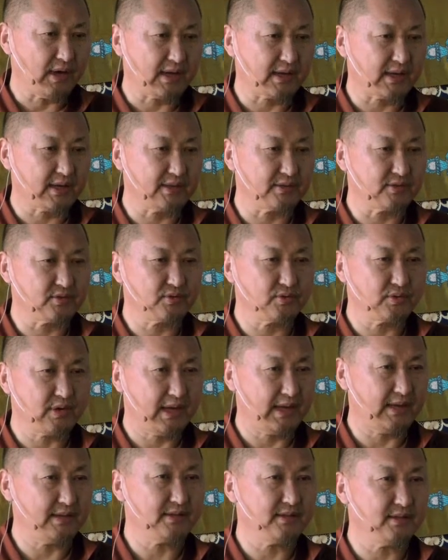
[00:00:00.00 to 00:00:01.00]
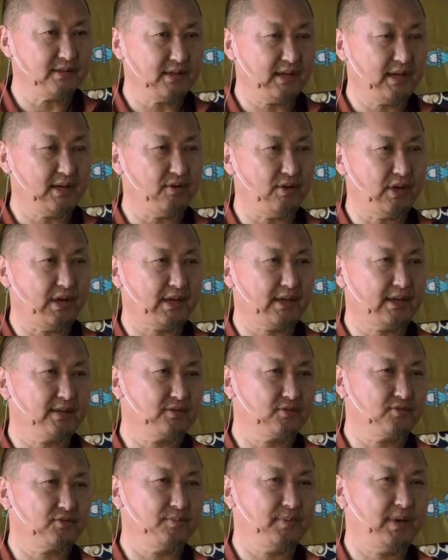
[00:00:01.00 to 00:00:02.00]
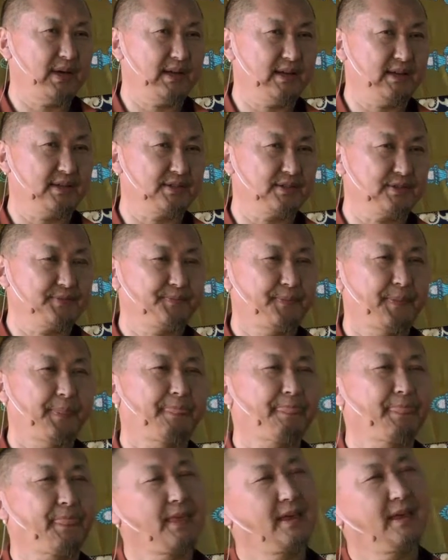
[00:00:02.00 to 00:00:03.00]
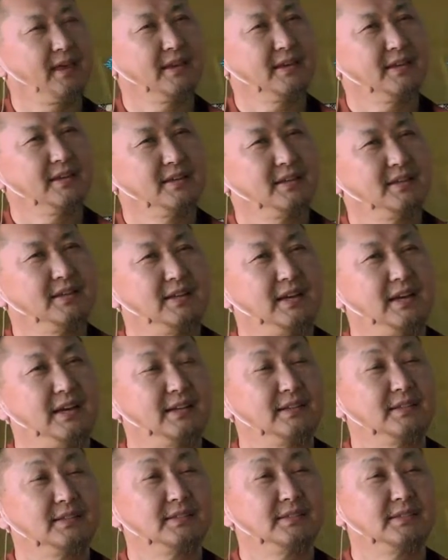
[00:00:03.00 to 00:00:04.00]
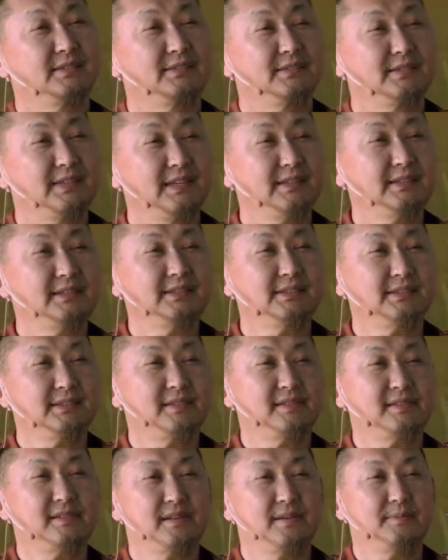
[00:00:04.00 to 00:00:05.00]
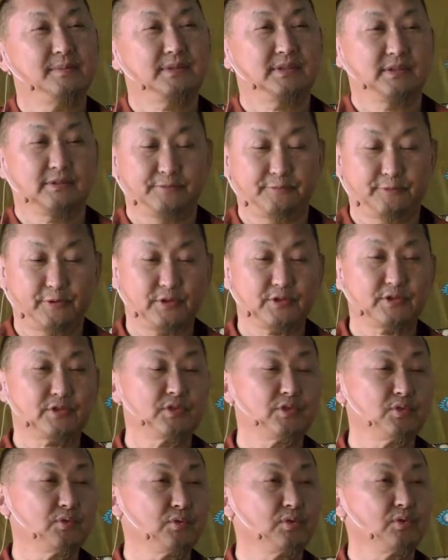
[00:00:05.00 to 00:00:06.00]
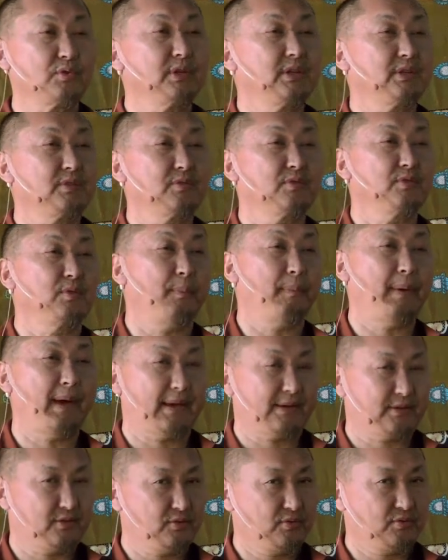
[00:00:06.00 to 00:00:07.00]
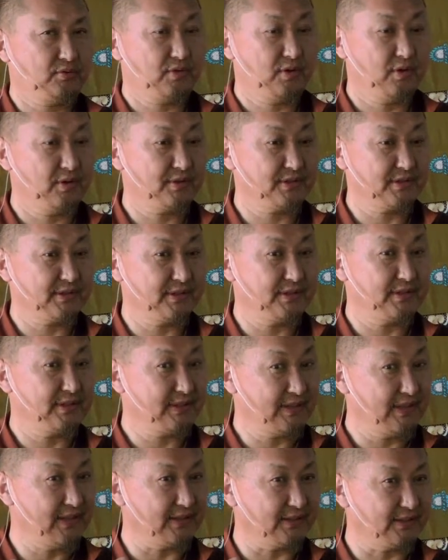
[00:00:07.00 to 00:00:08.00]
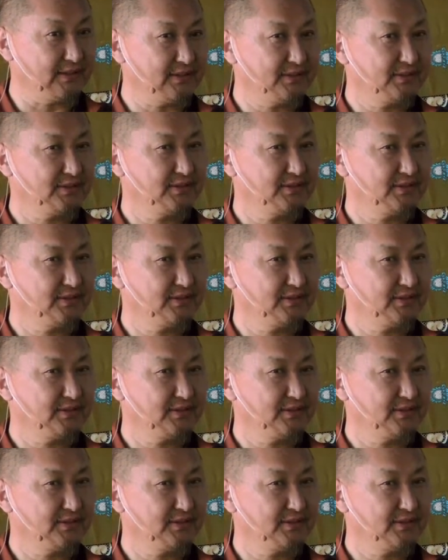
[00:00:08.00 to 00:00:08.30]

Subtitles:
I can to handle, how I can to manage. And then this Lama said, first you need to go back to concern, think.